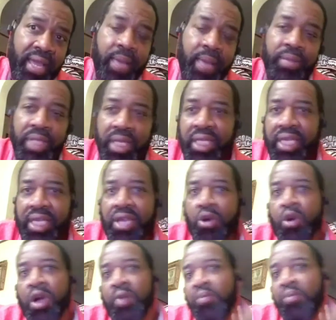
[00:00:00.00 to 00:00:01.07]
MCT
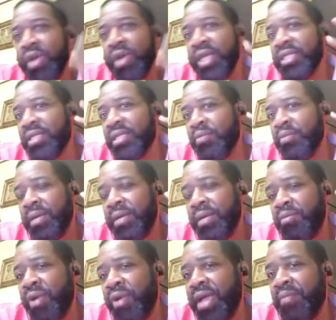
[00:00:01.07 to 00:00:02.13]
oil breaks the
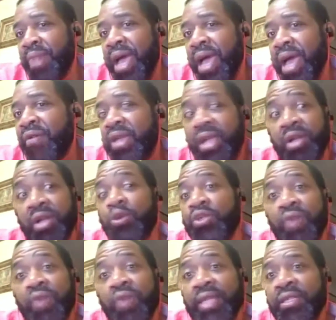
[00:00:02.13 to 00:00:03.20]
blood-brain barrier and goes
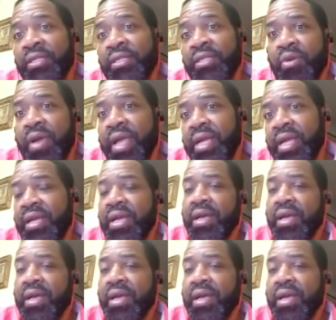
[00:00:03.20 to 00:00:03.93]
right to the brain,